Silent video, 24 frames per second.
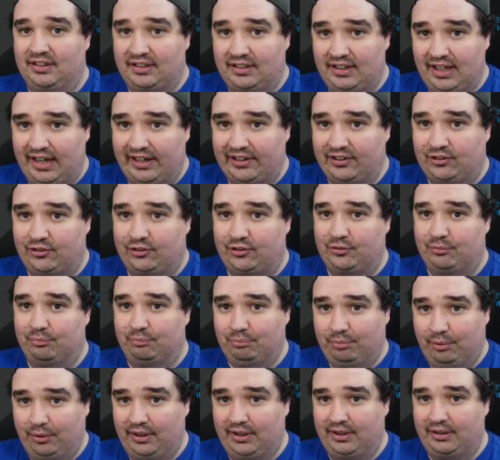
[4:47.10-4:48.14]
Yes,
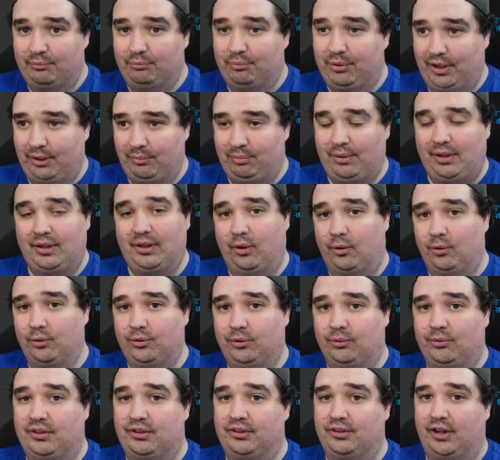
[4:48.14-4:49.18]
but PayPal
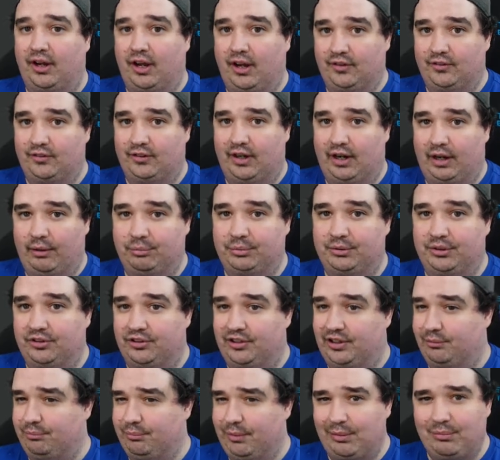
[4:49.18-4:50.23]
also has other options
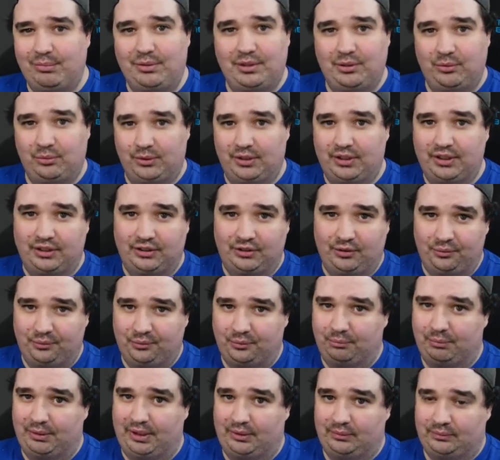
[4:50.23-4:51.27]
that maybe you didn't know
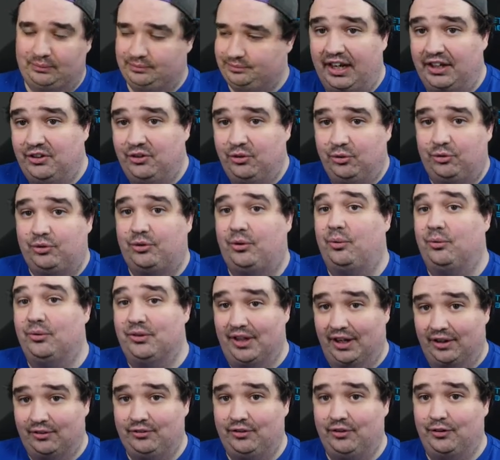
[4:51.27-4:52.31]
about. And you scroll
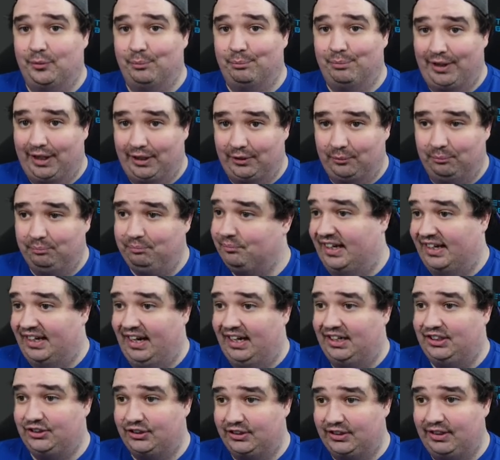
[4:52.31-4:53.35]
down to the bottom, it
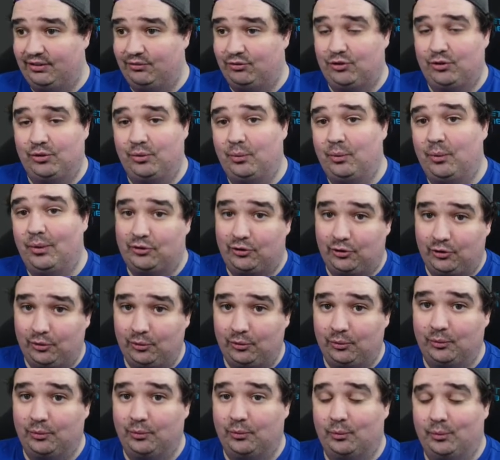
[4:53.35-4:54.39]
actually gives you
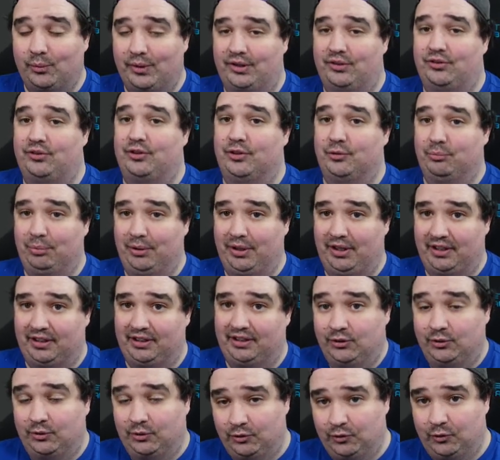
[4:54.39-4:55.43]
two ways to pay.
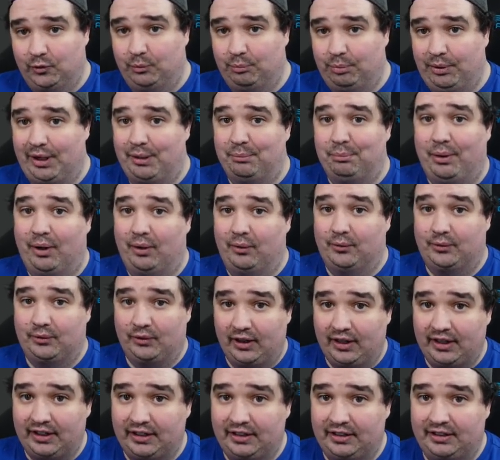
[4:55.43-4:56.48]
You can do PayPal
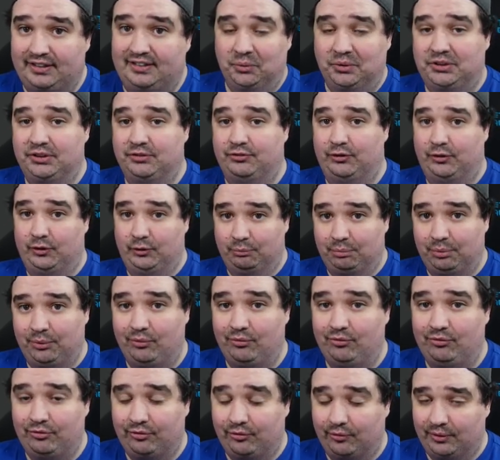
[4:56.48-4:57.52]
credit, which if you're
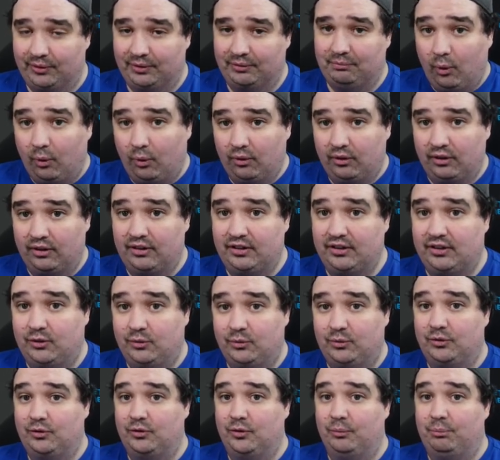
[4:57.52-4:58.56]
approved for, or you
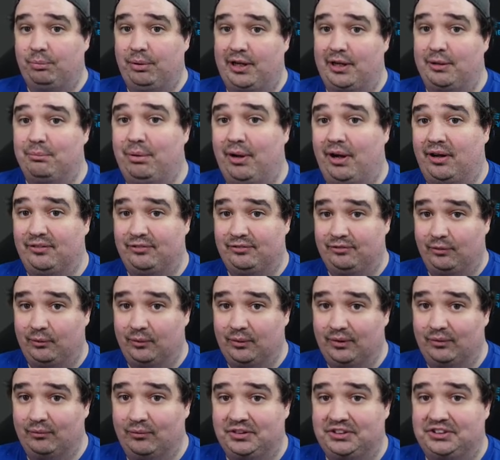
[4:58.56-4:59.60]
can do PayPal
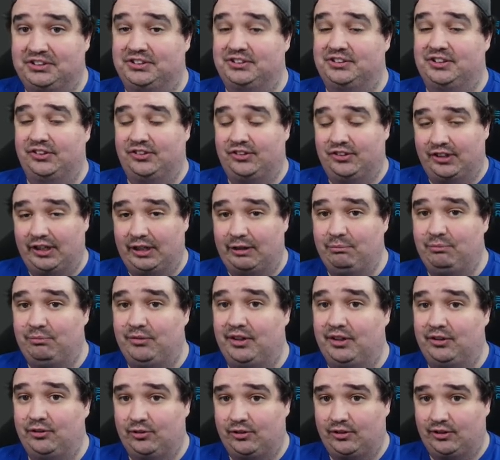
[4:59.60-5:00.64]
for, which is the same
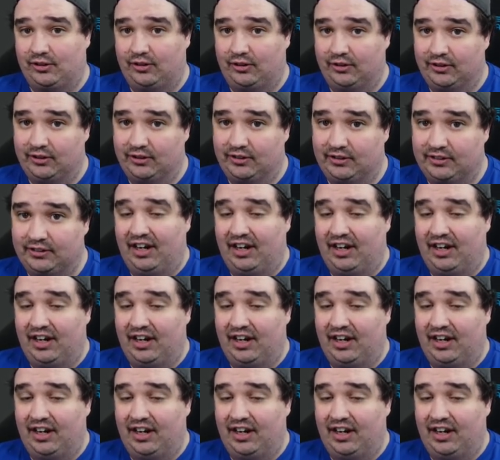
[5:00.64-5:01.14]
thing as Klarna.